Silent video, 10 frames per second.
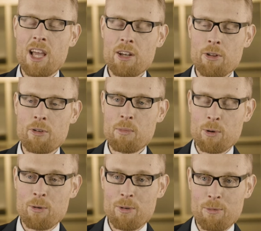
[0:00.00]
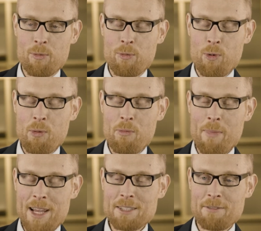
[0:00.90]
Another important, one
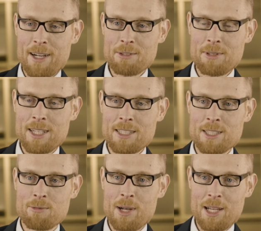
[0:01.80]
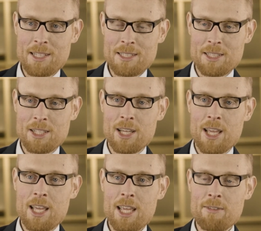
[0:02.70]
major factor in that as well is that
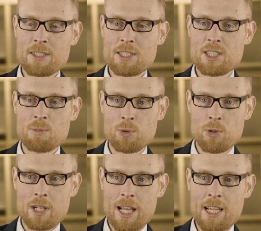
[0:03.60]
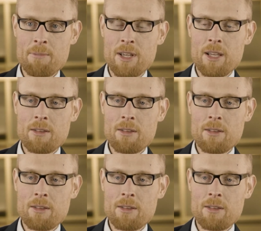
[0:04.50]
if it's a small claim,